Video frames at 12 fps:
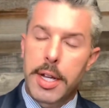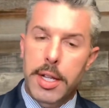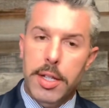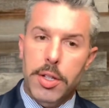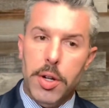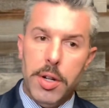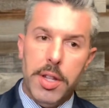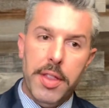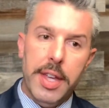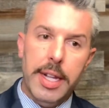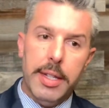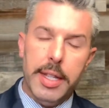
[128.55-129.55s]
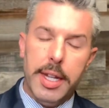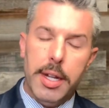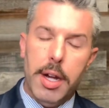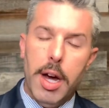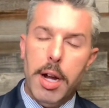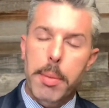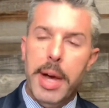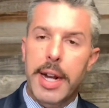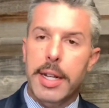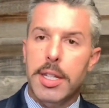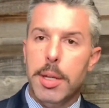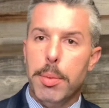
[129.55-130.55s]
Certain things like an
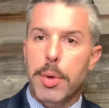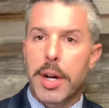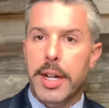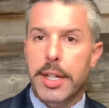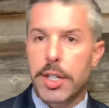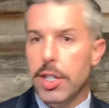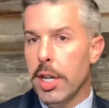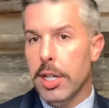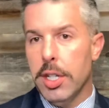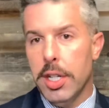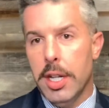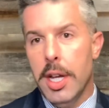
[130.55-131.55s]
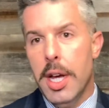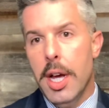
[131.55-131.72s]
automatic temporary injunction